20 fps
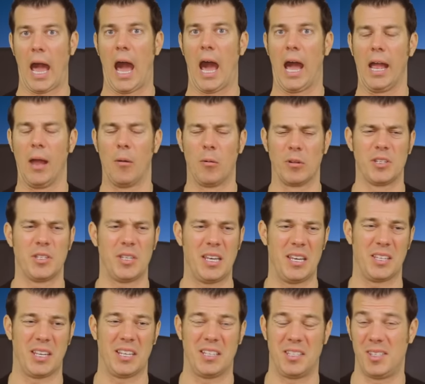guy. I wanna
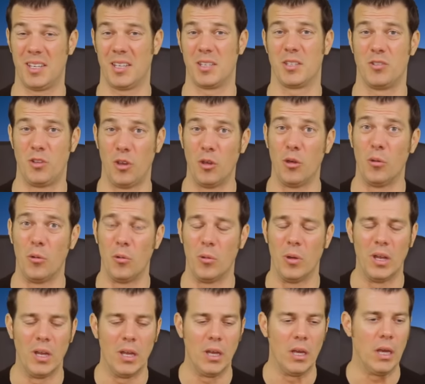say he's like
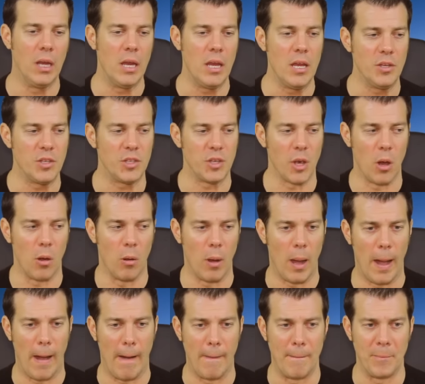6'2".
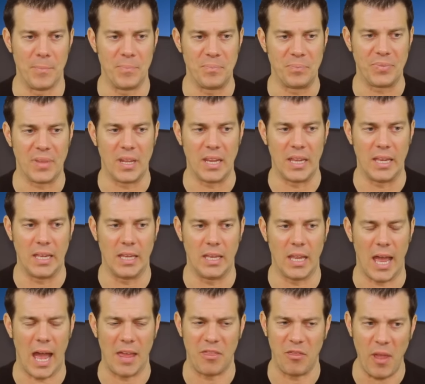So
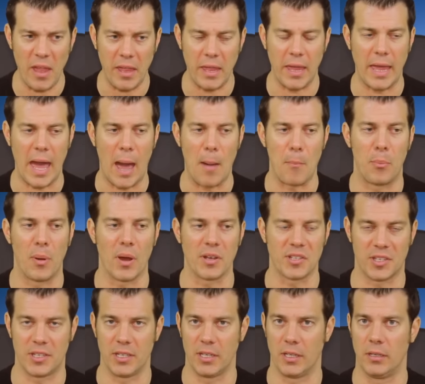I think he got
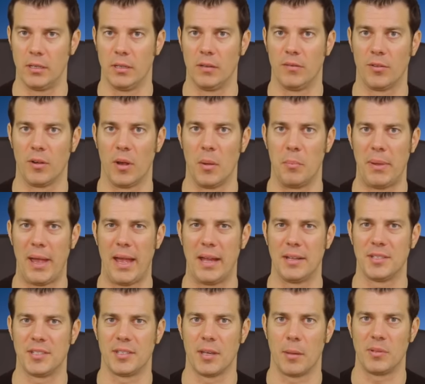busted for a
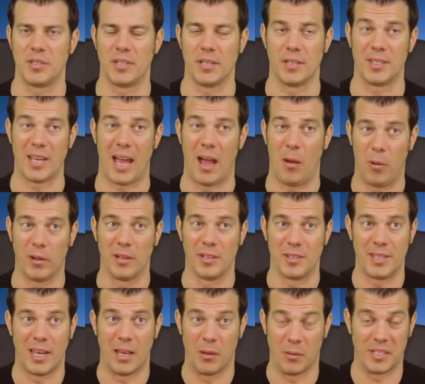banned substance. I wanna
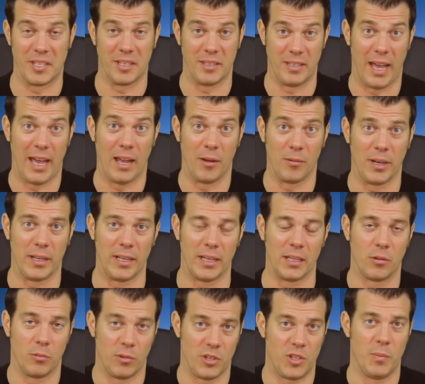say it was a
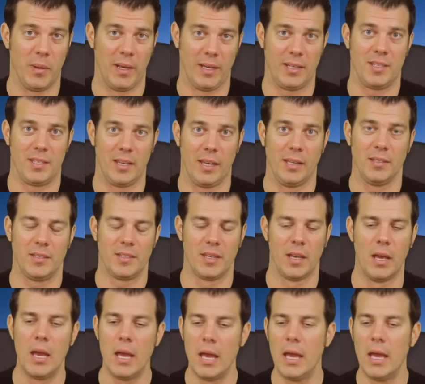diuretic, which makes sense.